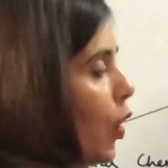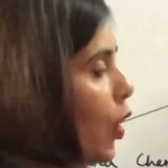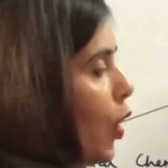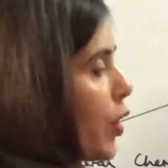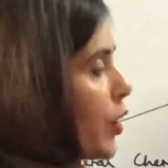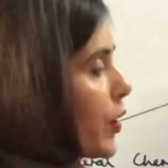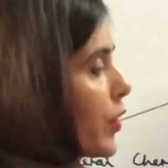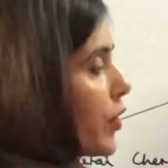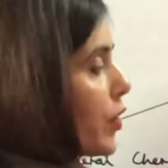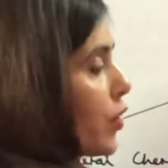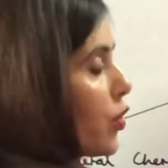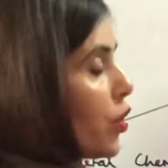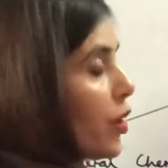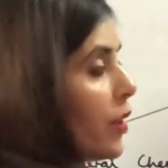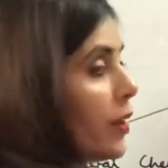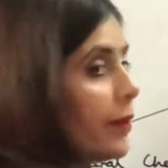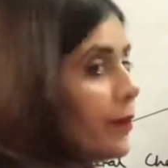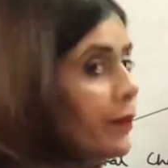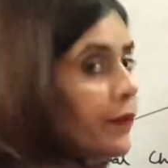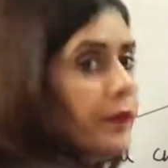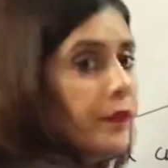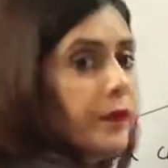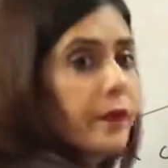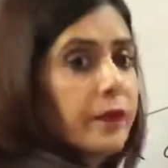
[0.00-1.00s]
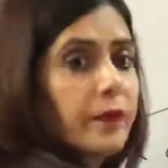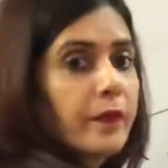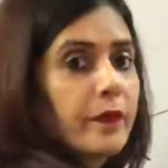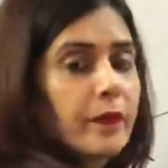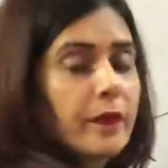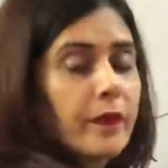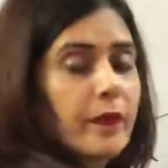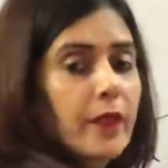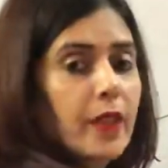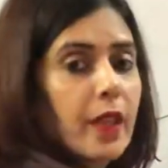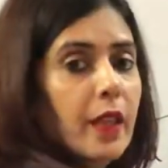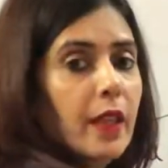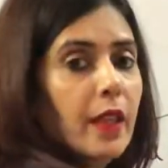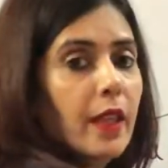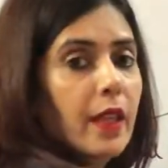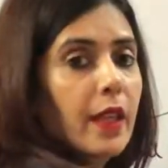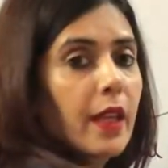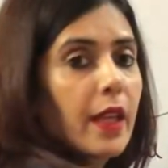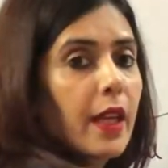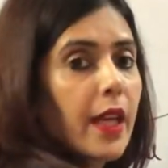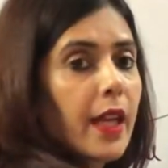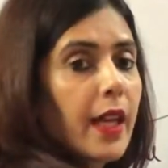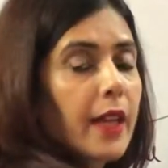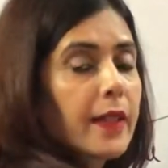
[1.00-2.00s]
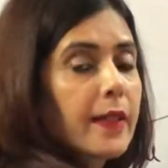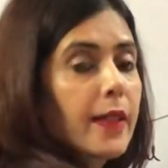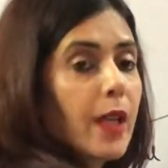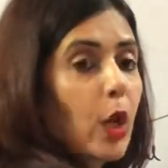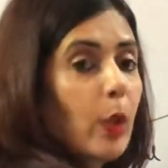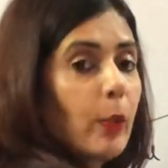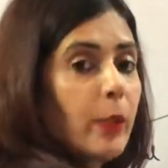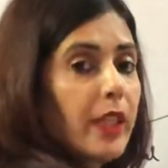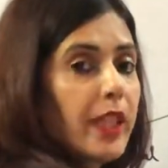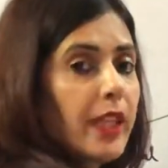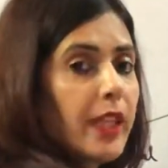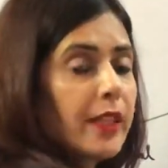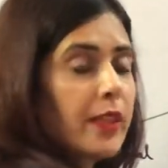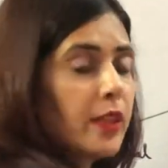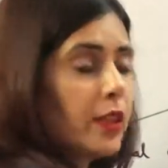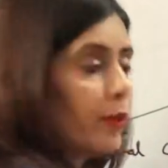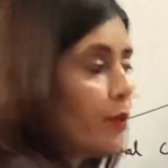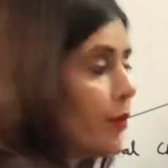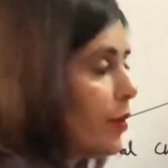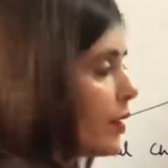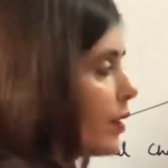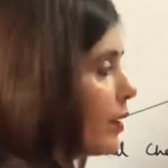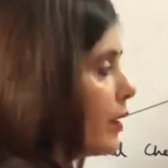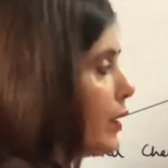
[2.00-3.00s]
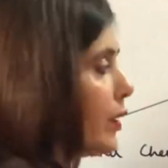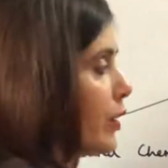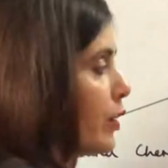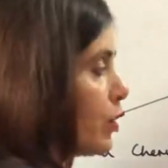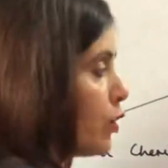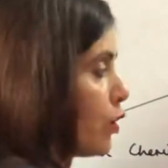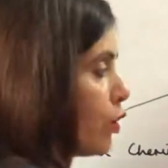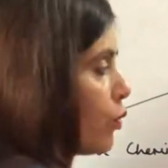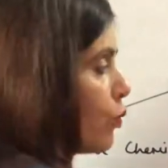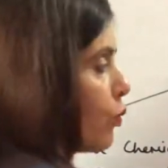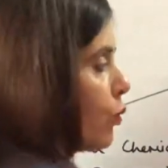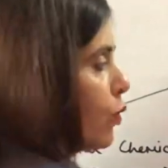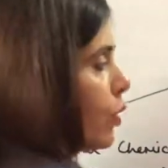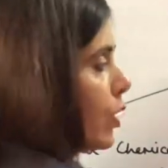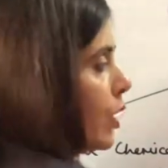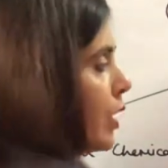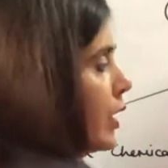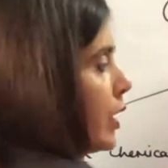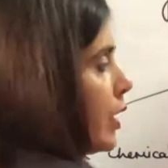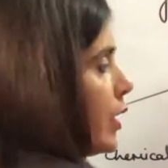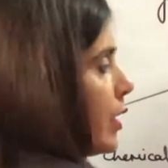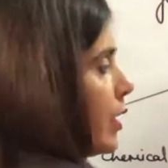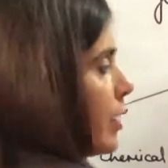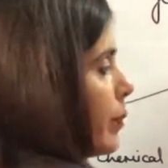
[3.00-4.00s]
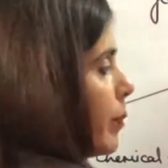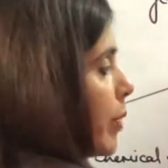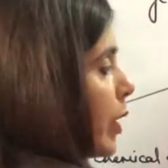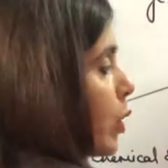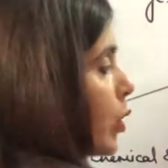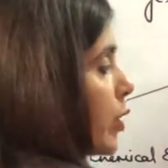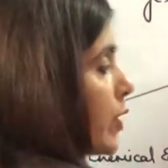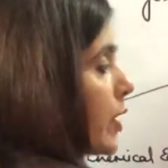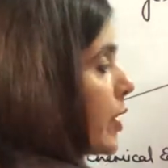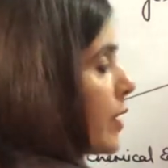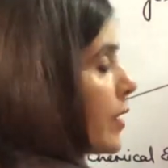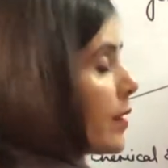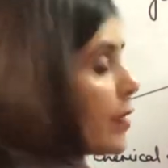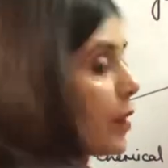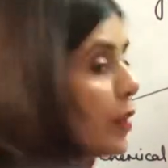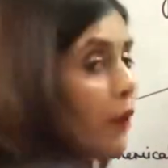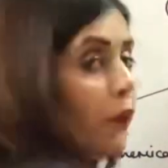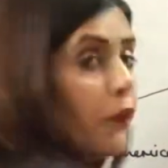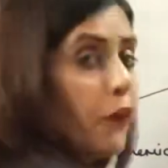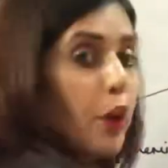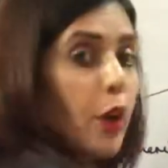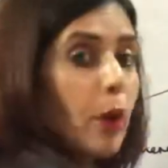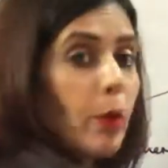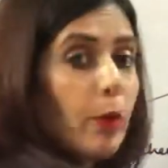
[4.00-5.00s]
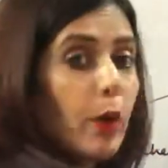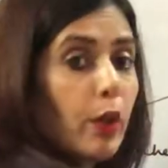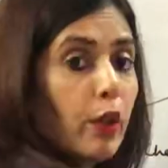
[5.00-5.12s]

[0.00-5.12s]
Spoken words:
oxygen has how many atoms? 2, because it is in the form